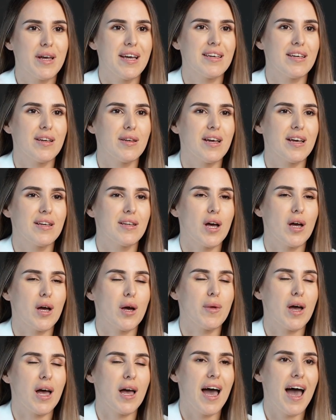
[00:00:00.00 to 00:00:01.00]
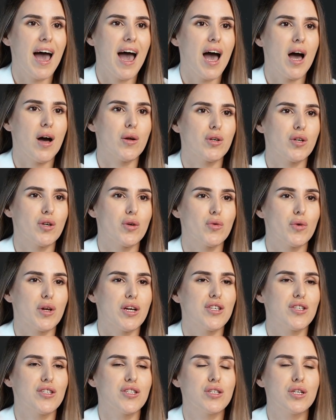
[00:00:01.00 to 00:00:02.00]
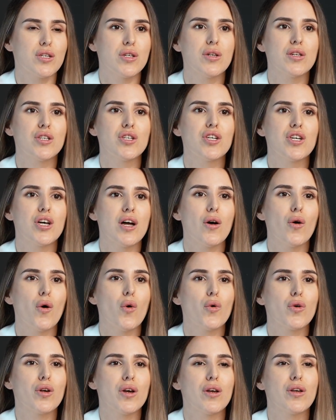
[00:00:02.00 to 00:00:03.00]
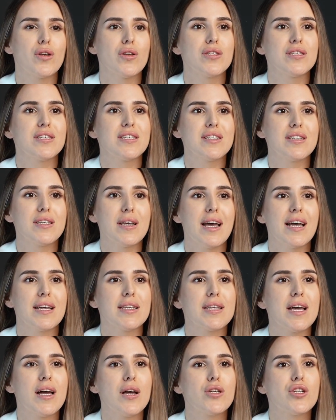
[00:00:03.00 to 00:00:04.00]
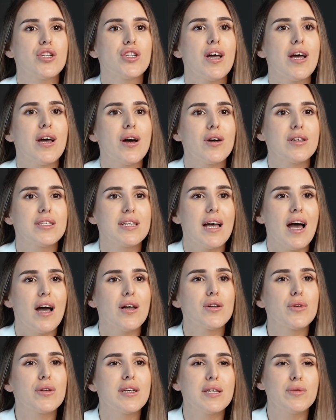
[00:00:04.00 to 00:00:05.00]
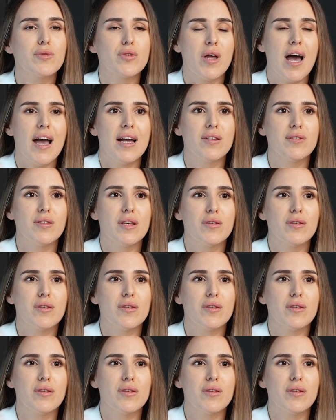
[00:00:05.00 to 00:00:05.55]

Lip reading: Basically, it's all about how you register shareholders and their shares and how you keep track of